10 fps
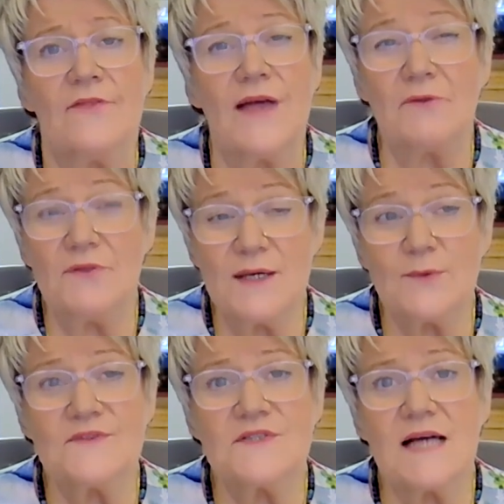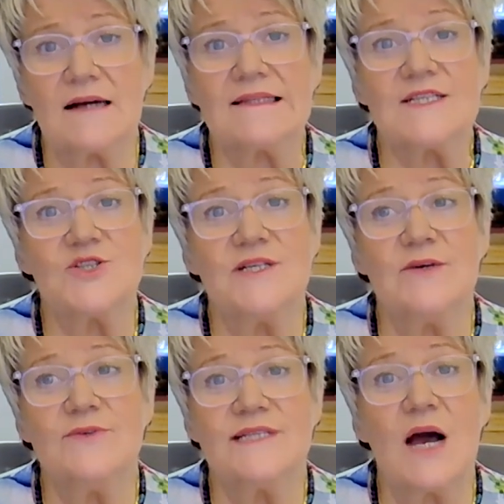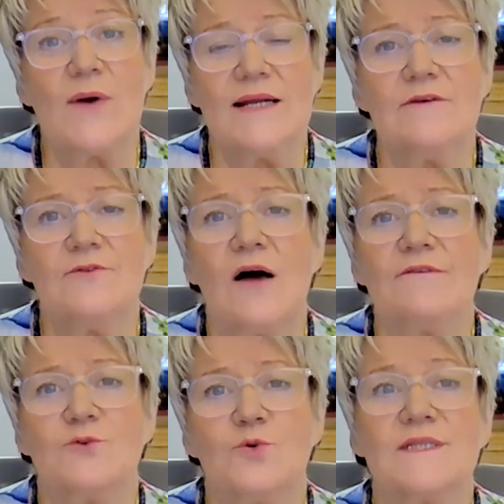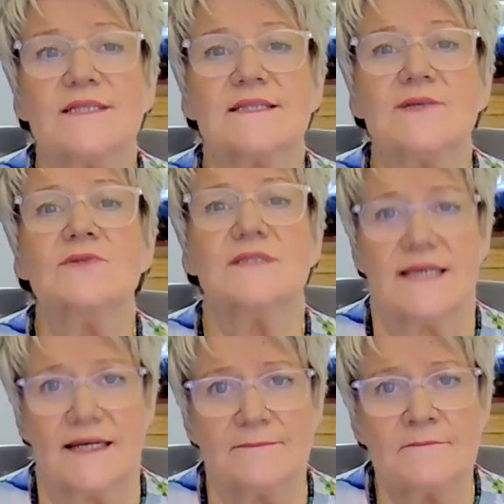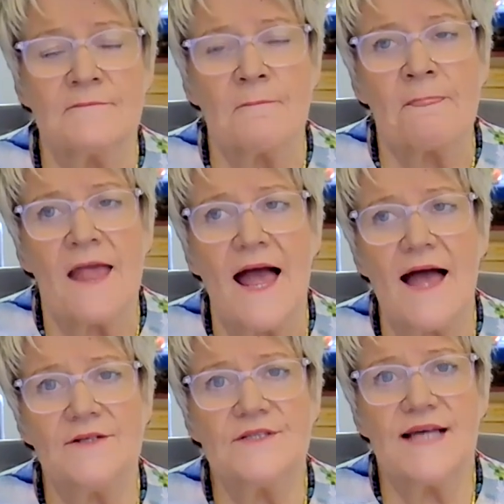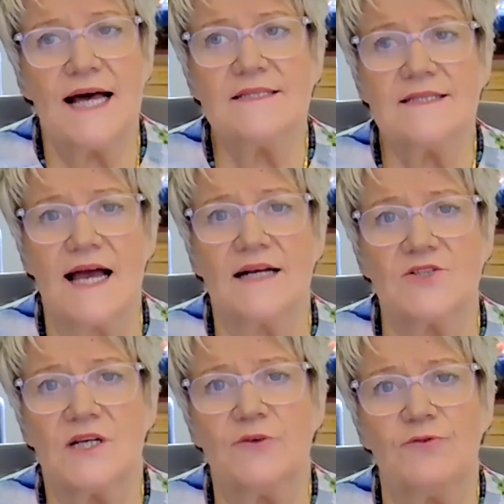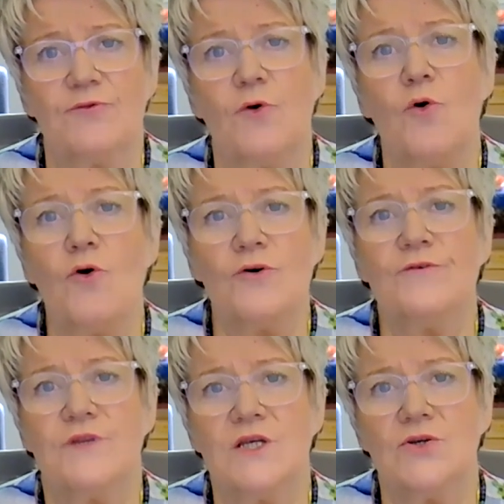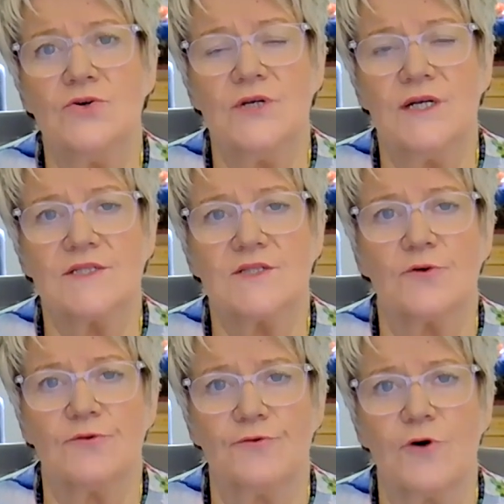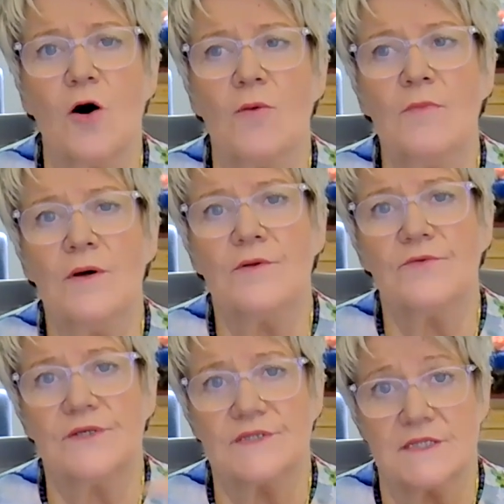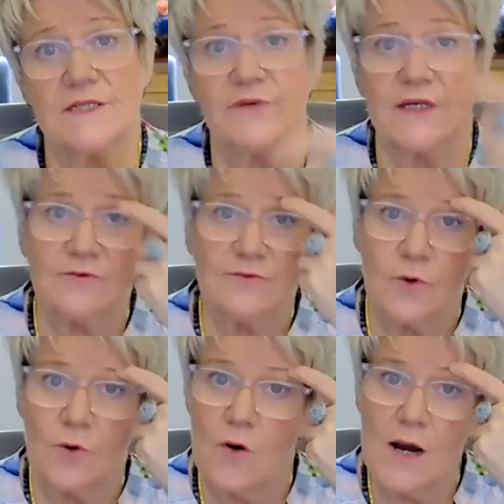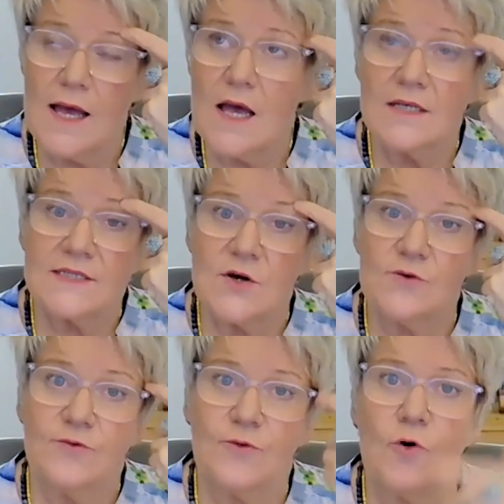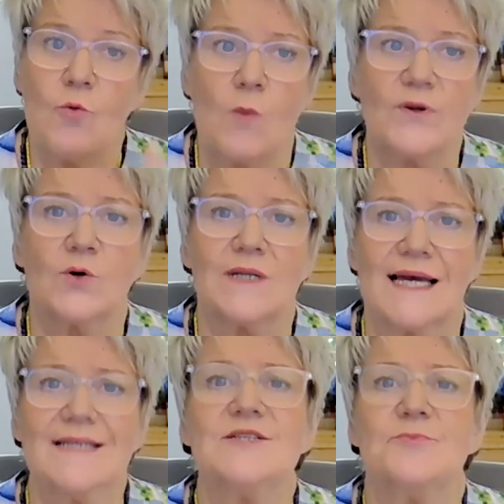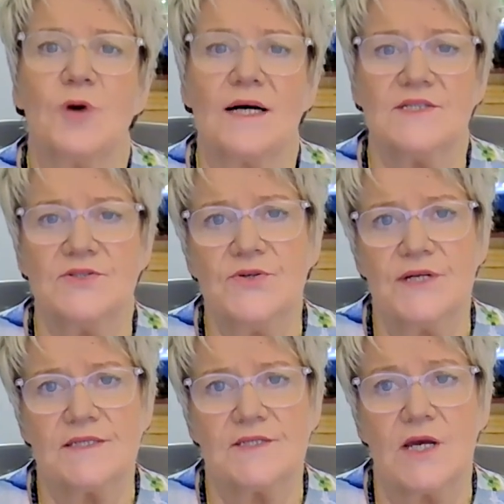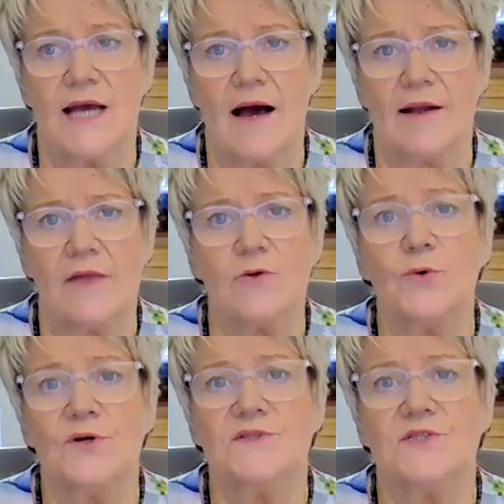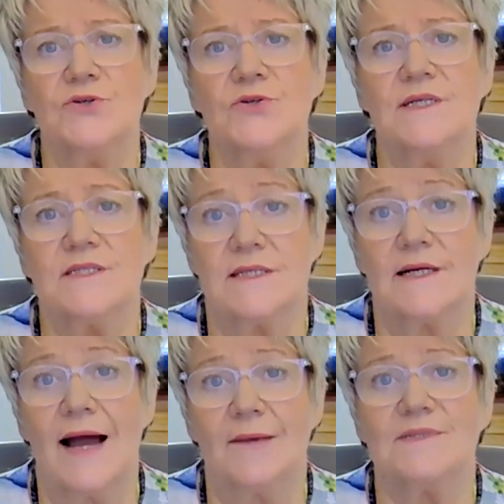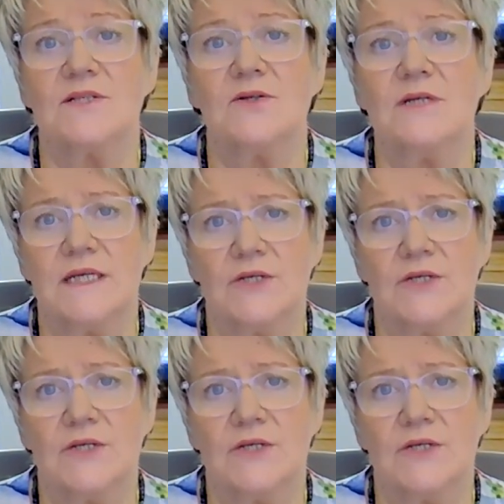The other thing we've started this year is our end-of-life doula skill set. And that's actually four of the units from the Certificate 4. So four what we call enterprise units. In other words, units that are absolutely